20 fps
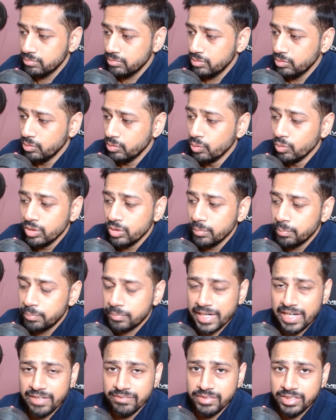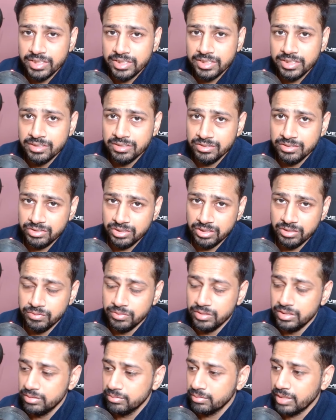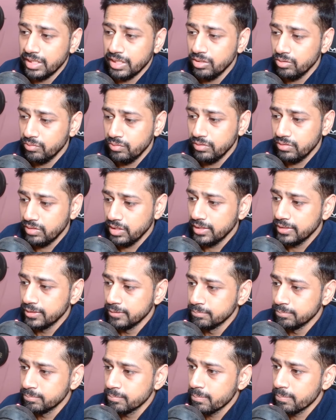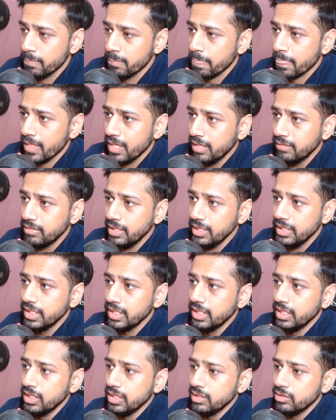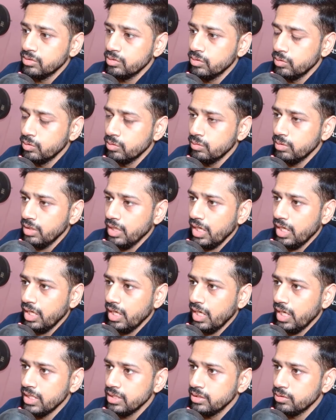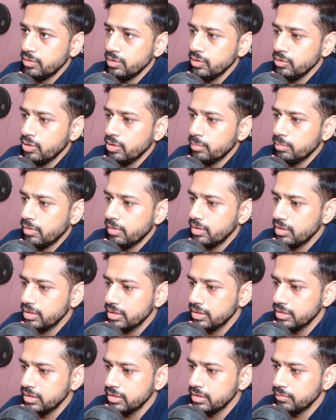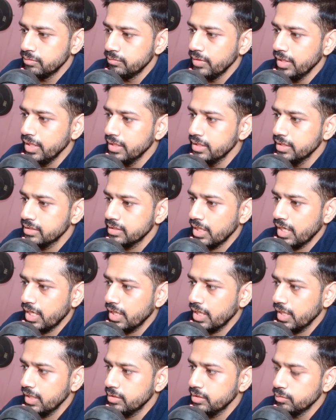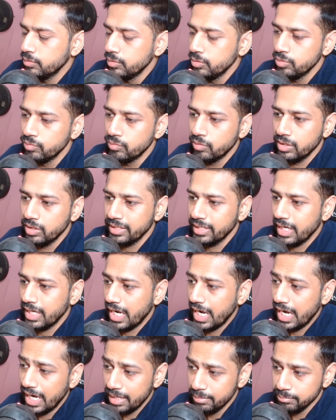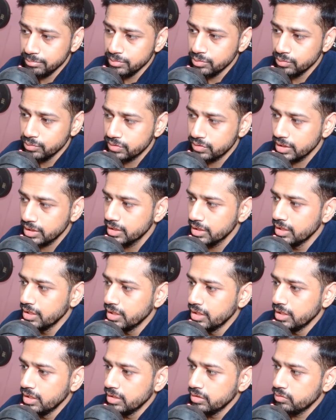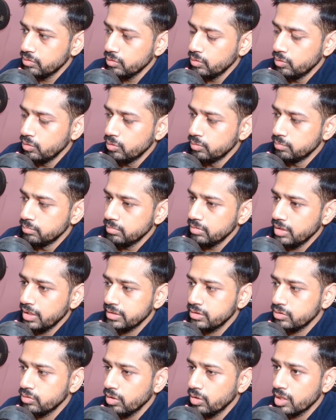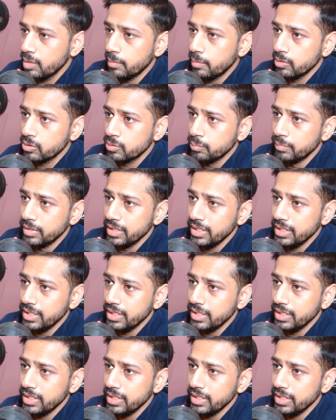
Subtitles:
own private server kind of a thing, right? So I told you about the ways and I told you what I am using. So let's talk about money